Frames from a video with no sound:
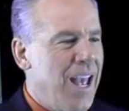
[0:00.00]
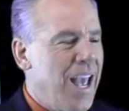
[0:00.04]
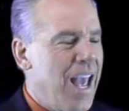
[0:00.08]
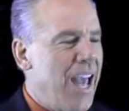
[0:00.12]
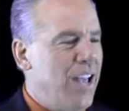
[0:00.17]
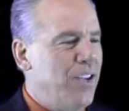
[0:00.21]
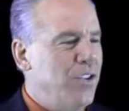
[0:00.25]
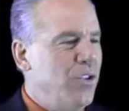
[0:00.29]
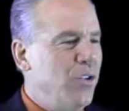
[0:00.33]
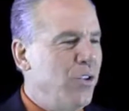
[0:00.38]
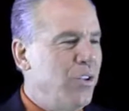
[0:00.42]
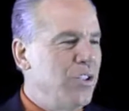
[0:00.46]

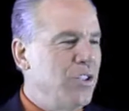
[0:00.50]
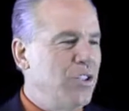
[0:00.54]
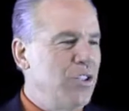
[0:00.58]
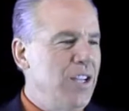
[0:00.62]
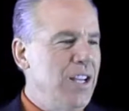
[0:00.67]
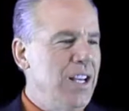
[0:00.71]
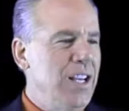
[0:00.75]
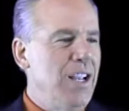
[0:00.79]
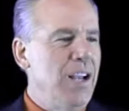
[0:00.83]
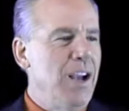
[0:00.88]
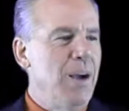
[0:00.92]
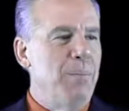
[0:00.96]
As you can
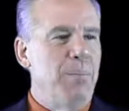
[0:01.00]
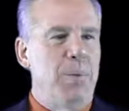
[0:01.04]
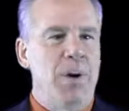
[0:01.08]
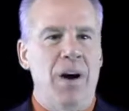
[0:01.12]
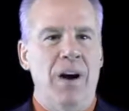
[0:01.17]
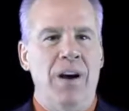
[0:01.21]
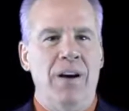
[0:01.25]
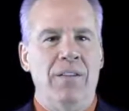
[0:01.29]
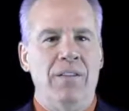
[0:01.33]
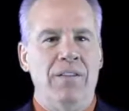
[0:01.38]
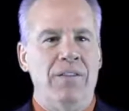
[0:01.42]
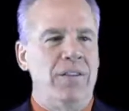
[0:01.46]
see
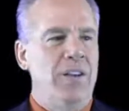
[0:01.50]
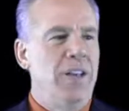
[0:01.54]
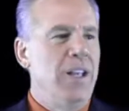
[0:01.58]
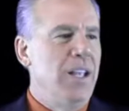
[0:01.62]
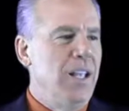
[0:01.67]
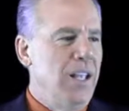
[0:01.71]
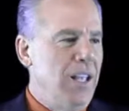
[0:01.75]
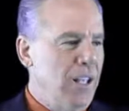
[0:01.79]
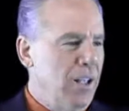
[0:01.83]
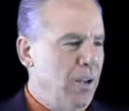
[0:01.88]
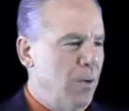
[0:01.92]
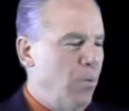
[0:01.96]
above,
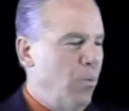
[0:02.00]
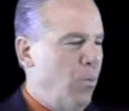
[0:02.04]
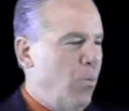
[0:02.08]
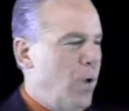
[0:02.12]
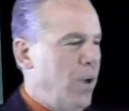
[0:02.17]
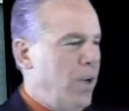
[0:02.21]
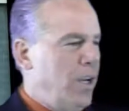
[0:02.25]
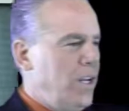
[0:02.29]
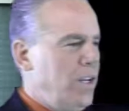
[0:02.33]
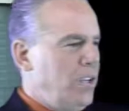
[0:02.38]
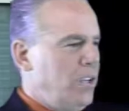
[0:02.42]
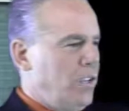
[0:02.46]

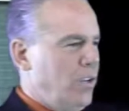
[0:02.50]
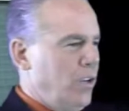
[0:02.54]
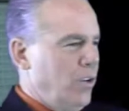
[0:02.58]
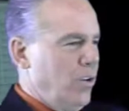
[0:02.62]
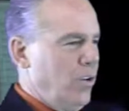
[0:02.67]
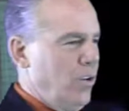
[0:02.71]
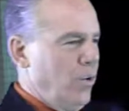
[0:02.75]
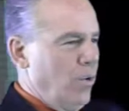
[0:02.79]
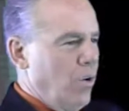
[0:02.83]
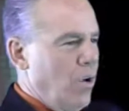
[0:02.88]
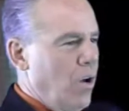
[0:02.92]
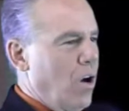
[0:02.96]
one and
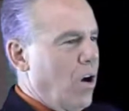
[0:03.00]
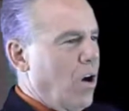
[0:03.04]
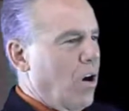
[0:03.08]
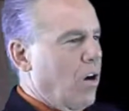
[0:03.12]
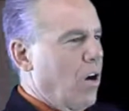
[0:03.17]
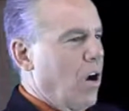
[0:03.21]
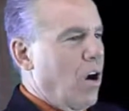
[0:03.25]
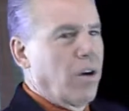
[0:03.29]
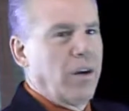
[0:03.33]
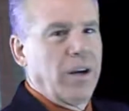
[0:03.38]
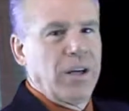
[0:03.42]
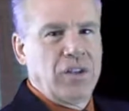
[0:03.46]
two are
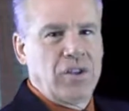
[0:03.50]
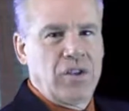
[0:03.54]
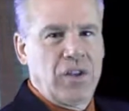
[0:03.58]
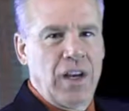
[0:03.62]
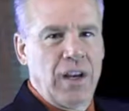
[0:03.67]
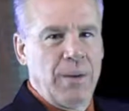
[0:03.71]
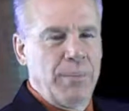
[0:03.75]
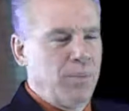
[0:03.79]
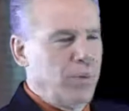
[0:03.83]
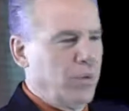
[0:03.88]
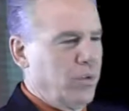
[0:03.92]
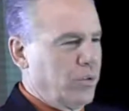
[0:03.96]
our
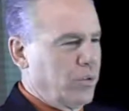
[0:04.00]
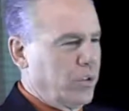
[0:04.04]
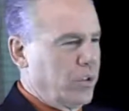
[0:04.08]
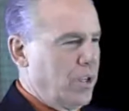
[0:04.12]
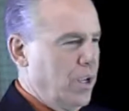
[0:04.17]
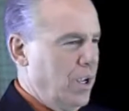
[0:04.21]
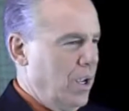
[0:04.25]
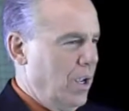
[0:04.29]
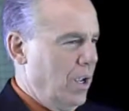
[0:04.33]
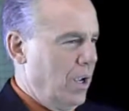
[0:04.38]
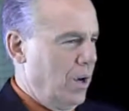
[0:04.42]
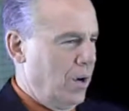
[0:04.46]
examples.
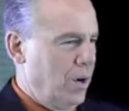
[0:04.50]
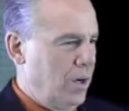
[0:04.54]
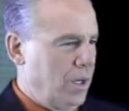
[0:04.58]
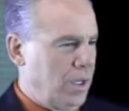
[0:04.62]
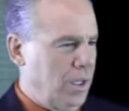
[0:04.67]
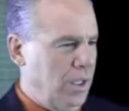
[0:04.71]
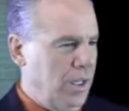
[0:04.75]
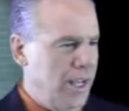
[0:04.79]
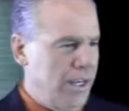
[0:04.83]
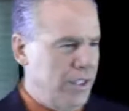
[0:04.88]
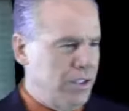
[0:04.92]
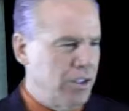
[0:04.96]

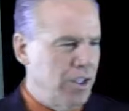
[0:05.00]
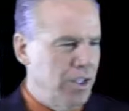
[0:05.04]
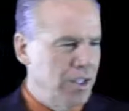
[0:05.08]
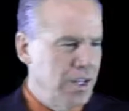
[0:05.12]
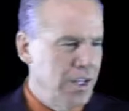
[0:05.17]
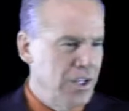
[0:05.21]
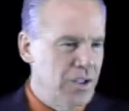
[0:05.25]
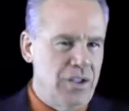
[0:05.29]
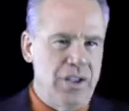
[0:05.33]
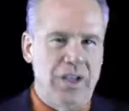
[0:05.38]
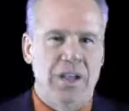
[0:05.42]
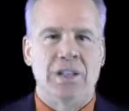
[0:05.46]
Collect
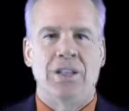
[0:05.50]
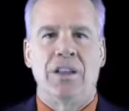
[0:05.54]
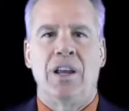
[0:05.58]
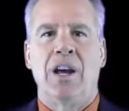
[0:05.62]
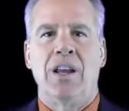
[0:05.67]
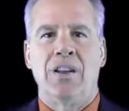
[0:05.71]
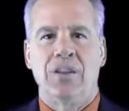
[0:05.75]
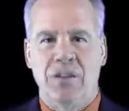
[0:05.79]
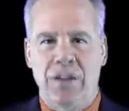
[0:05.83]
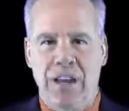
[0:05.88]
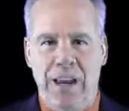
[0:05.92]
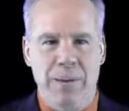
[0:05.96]
statistics
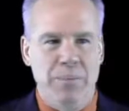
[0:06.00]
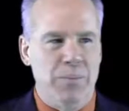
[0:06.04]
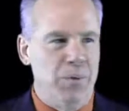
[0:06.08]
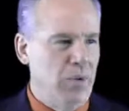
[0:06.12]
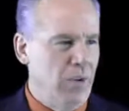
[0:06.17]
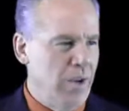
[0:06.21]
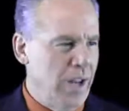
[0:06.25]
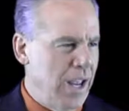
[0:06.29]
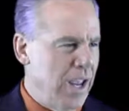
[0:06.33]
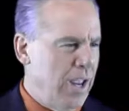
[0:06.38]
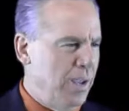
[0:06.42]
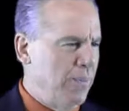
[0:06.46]
on table
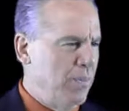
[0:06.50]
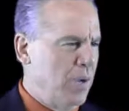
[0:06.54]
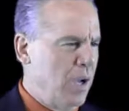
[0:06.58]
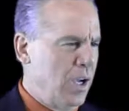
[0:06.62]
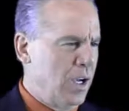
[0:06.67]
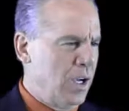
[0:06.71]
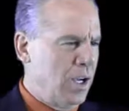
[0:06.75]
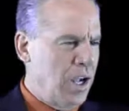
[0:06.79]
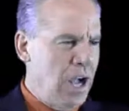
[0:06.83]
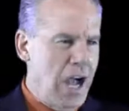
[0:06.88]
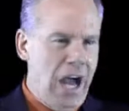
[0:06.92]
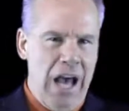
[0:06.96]
name
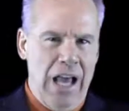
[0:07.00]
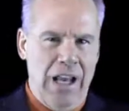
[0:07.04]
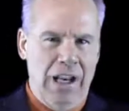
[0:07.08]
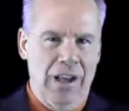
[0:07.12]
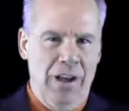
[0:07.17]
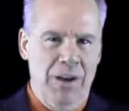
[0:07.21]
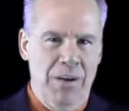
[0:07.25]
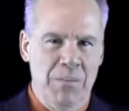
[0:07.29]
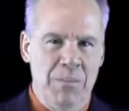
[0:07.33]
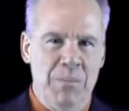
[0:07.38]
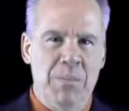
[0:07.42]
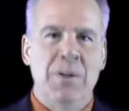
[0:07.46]

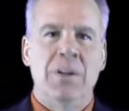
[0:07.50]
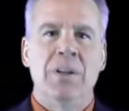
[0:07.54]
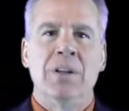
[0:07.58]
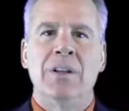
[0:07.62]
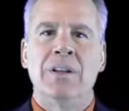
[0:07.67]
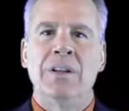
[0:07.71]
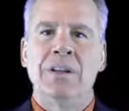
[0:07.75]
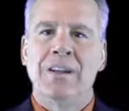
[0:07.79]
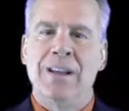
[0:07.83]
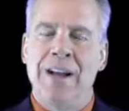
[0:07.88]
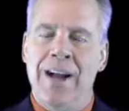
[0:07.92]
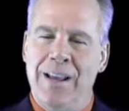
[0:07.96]
column
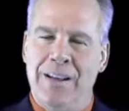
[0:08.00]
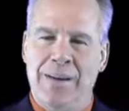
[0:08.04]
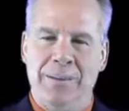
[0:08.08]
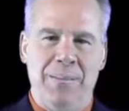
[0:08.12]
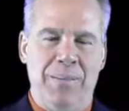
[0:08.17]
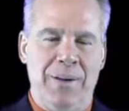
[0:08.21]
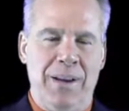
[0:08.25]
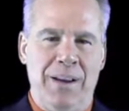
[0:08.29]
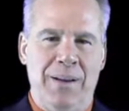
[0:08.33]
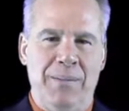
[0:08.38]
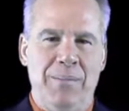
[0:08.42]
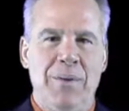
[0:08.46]
column
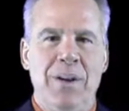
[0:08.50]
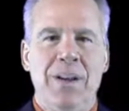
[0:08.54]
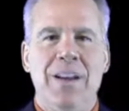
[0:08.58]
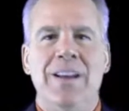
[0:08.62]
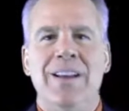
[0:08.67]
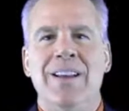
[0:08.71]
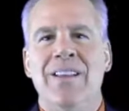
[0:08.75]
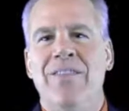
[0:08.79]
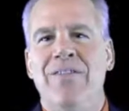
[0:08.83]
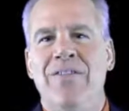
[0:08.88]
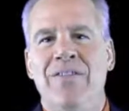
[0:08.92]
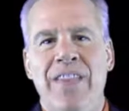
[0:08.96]
name.
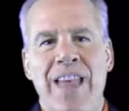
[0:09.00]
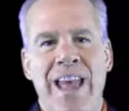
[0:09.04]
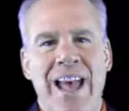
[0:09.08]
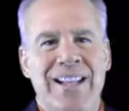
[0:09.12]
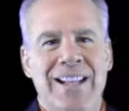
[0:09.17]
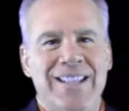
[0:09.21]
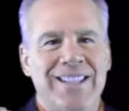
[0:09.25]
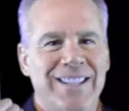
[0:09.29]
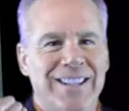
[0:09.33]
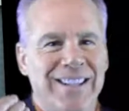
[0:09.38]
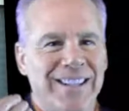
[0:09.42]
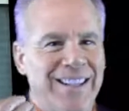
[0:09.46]

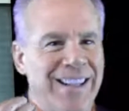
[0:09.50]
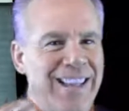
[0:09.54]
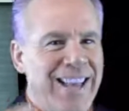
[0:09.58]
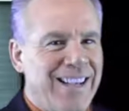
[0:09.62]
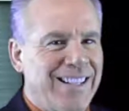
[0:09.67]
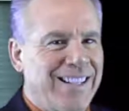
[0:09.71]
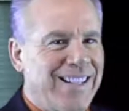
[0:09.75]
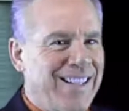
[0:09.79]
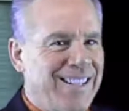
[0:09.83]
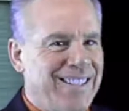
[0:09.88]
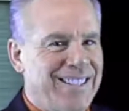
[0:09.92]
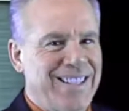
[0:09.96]
That's
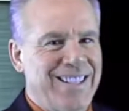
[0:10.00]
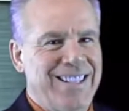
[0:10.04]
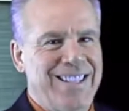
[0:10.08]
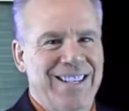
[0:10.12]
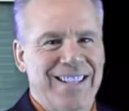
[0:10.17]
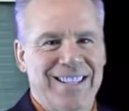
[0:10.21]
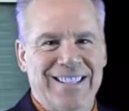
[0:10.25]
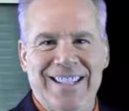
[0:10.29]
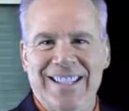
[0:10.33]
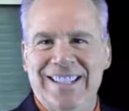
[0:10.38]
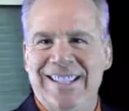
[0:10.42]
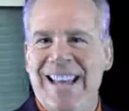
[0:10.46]
collecting
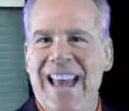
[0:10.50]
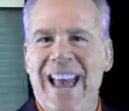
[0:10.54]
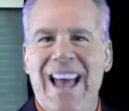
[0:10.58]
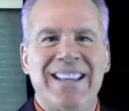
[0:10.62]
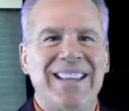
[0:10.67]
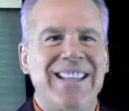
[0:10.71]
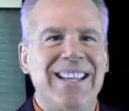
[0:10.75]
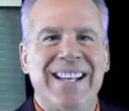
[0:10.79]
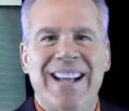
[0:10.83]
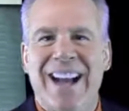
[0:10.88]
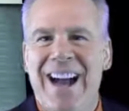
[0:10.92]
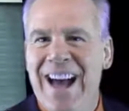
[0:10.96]
statistics at
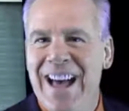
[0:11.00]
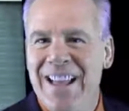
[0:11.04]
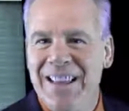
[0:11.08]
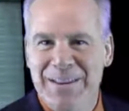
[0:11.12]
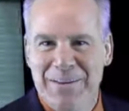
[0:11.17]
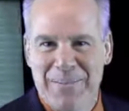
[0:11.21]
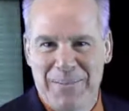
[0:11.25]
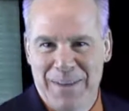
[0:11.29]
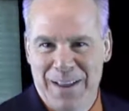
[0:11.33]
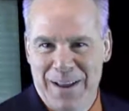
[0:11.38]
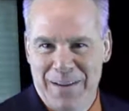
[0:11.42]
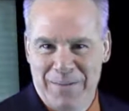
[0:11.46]
the
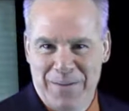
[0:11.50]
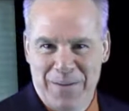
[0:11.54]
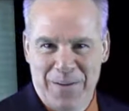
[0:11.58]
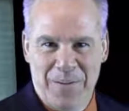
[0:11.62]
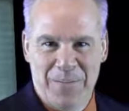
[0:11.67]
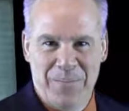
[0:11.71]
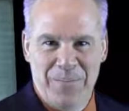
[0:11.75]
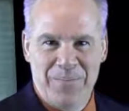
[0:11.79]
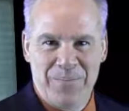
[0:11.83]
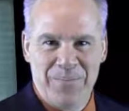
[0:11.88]
column level.